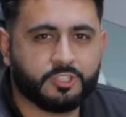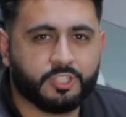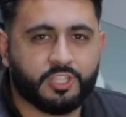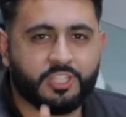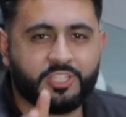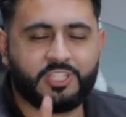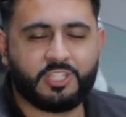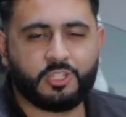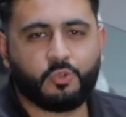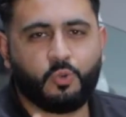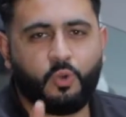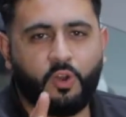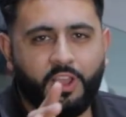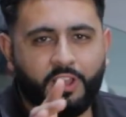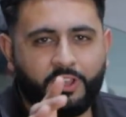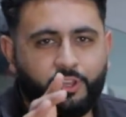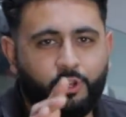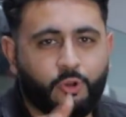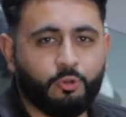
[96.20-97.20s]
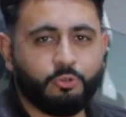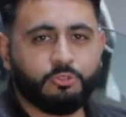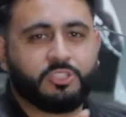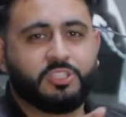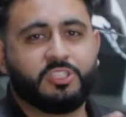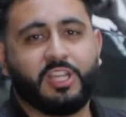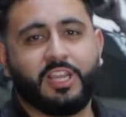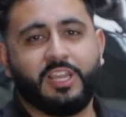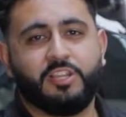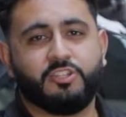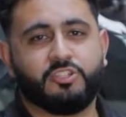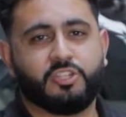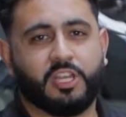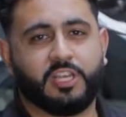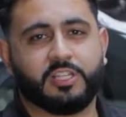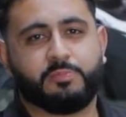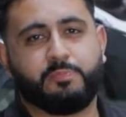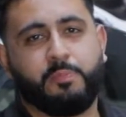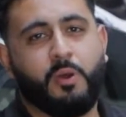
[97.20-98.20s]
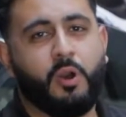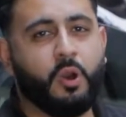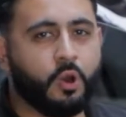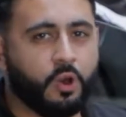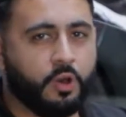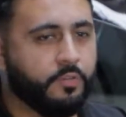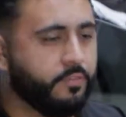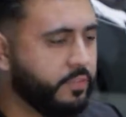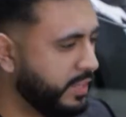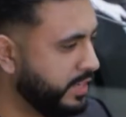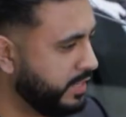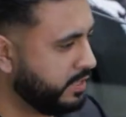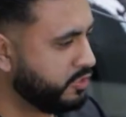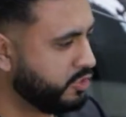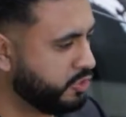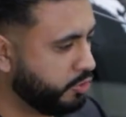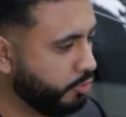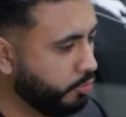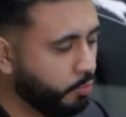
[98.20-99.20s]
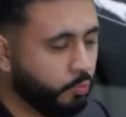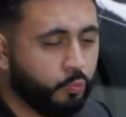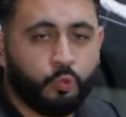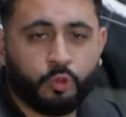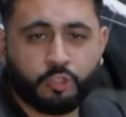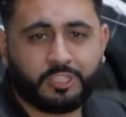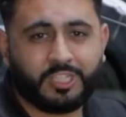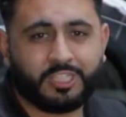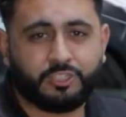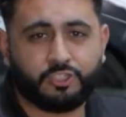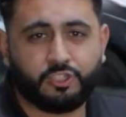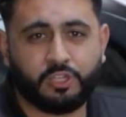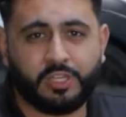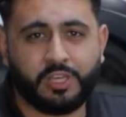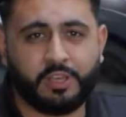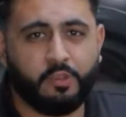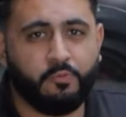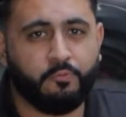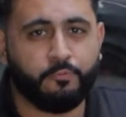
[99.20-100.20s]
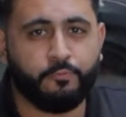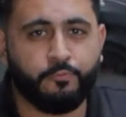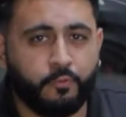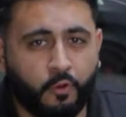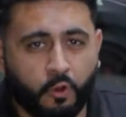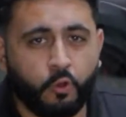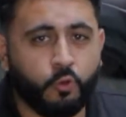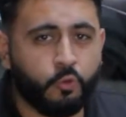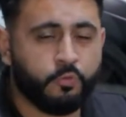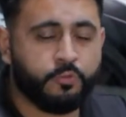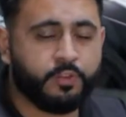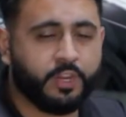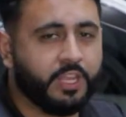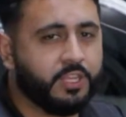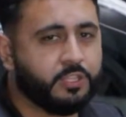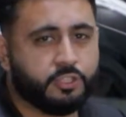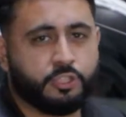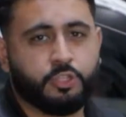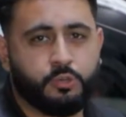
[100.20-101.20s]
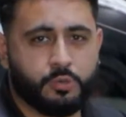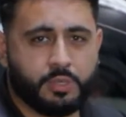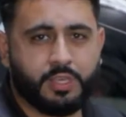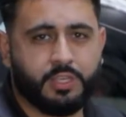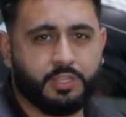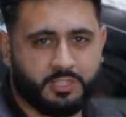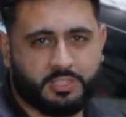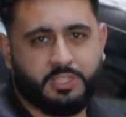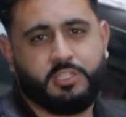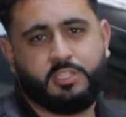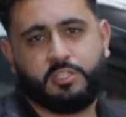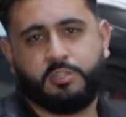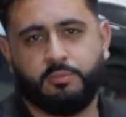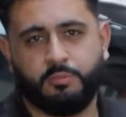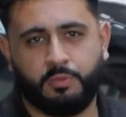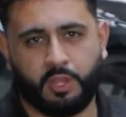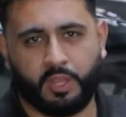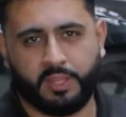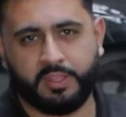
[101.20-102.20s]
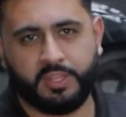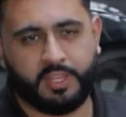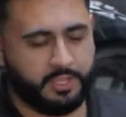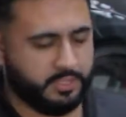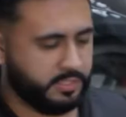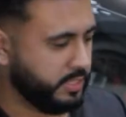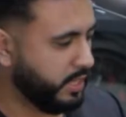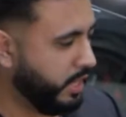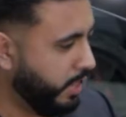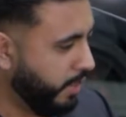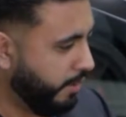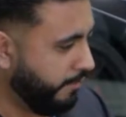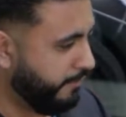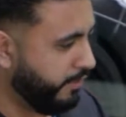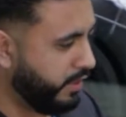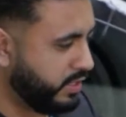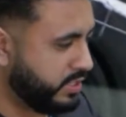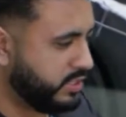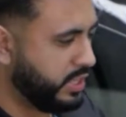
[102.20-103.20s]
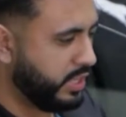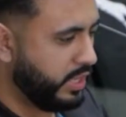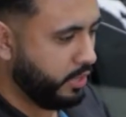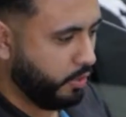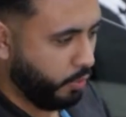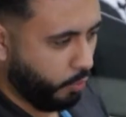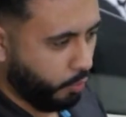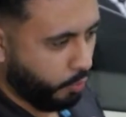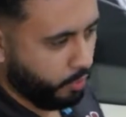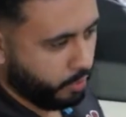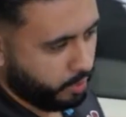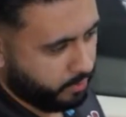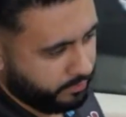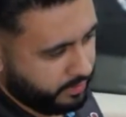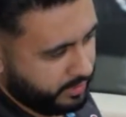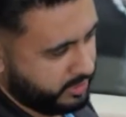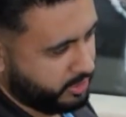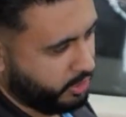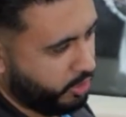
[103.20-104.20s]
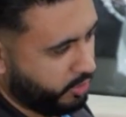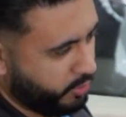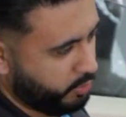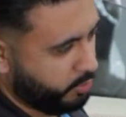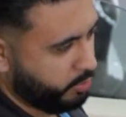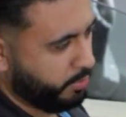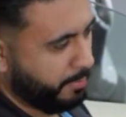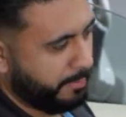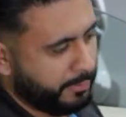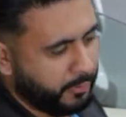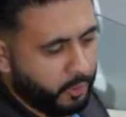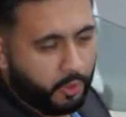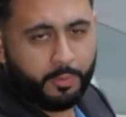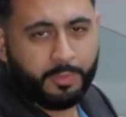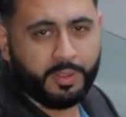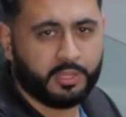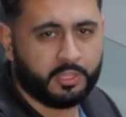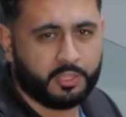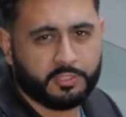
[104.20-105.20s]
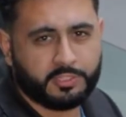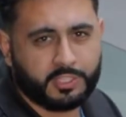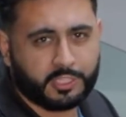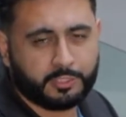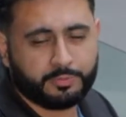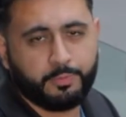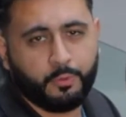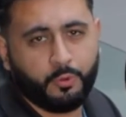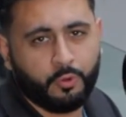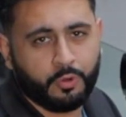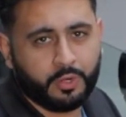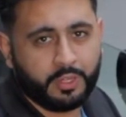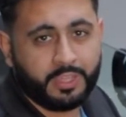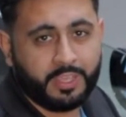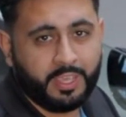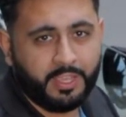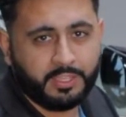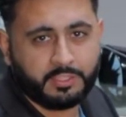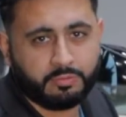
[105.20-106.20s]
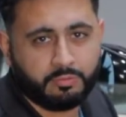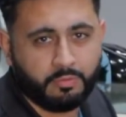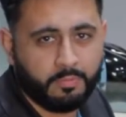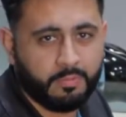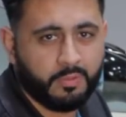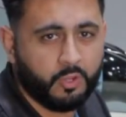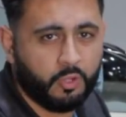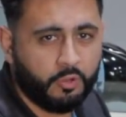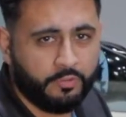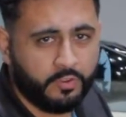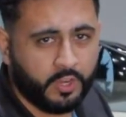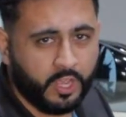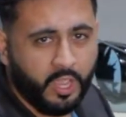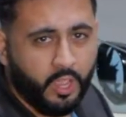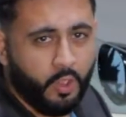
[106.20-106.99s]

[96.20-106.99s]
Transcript: This is quite a cool stage as part of the install. What's actually involved in doing a system like this? Firstly, all of this whole bottom end of the dashboard gets removed.